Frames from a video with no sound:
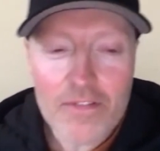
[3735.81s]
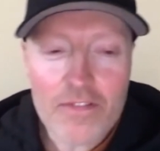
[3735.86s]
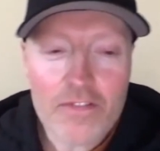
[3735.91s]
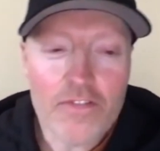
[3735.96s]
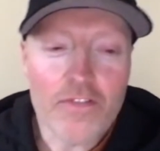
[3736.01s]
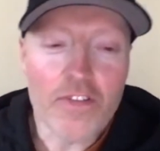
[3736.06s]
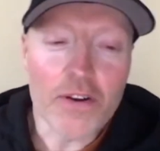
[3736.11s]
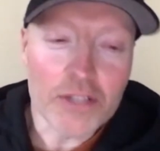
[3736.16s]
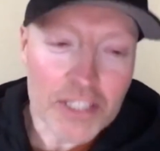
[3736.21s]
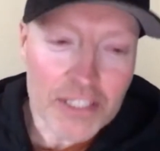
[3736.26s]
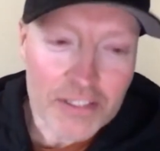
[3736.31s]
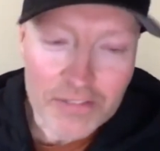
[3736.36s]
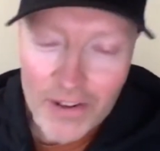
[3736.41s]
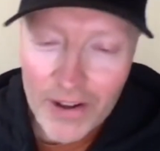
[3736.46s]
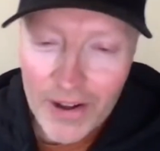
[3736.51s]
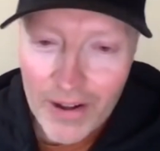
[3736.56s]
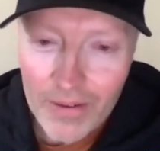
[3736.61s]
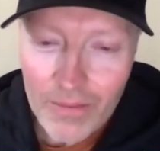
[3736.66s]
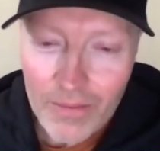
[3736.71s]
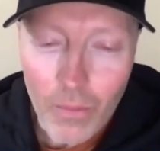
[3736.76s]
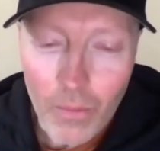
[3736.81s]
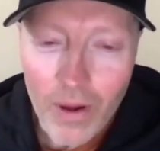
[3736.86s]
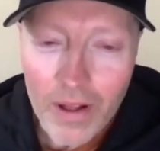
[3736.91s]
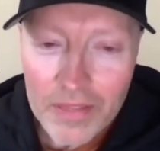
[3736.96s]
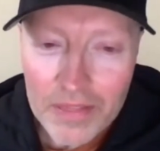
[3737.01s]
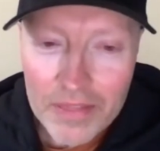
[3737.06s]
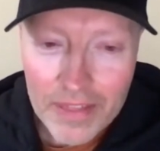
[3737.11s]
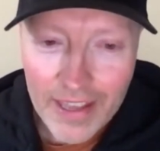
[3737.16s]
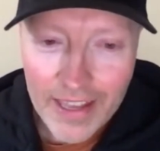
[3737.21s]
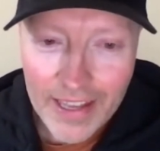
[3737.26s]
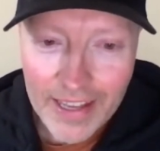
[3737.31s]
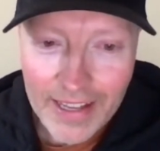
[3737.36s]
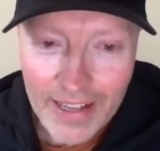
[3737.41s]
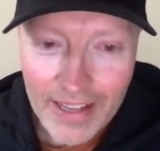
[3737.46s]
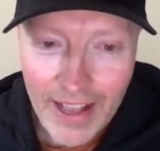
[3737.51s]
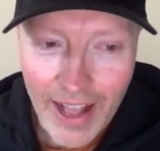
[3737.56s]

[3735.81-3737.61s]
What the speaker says: First of all, one thing